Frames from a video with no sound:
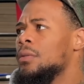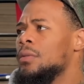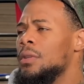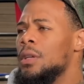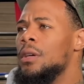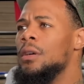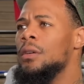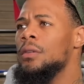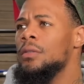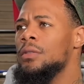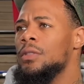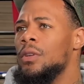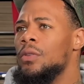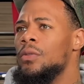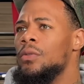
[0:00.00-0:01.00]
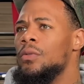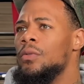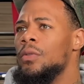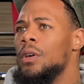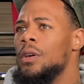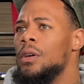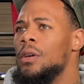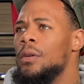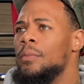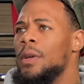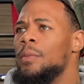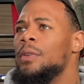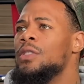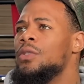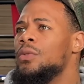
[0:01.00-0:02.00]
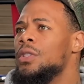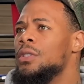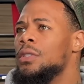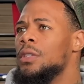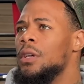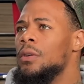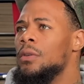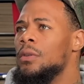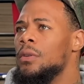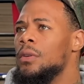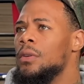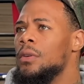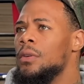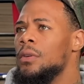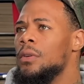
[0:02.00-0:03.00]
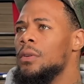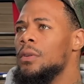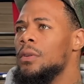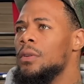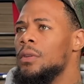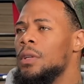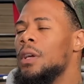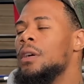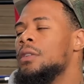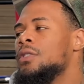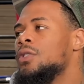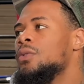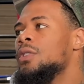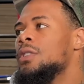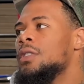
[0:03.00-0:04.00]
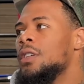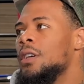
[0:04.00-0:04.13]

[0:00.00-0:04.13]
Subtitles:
Yeah, so maybe 2 years ago. Yeah, 2 years ago.